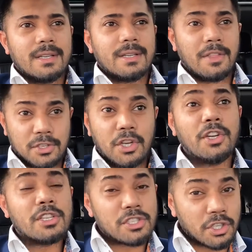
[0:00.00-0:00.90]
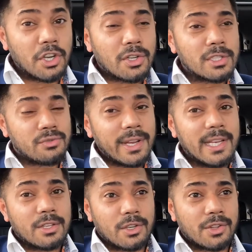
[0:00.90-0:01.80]
but the turning circle's
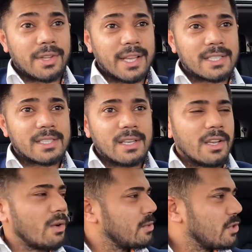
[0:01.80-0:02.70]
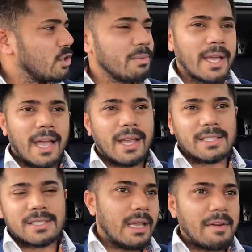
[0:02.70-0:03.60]
really good on this, because with some
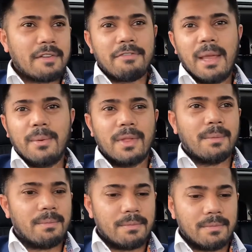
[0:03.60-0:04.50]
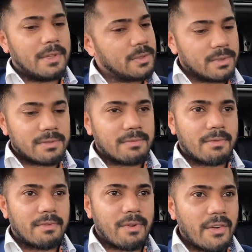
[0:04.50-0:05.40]
cars you have to fight with them. This one's
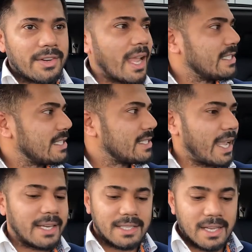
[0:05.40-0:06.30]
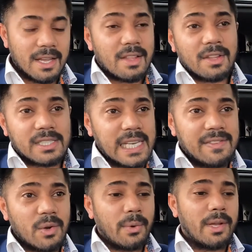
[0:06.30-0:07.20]
very nice, it's tight. The
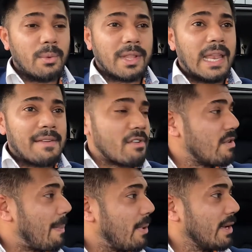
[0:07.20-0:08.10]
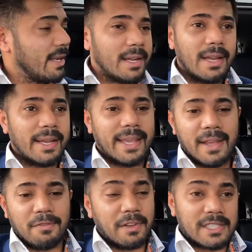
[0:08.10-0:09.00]
steering wheel with the leather wrap on it,
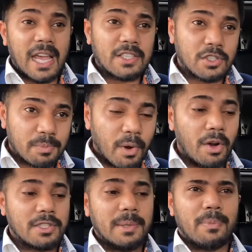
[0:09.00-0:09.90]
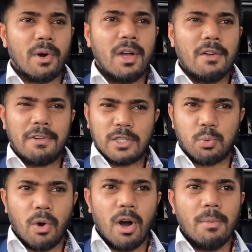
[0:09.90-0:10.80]
again, feels nice and sporty, but feels
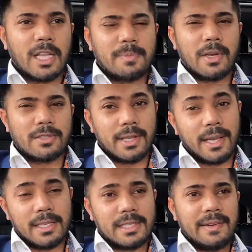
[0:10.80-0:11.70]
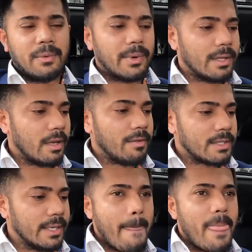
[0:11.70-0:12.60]
warm. That's because of the heated steering wheel, obviously.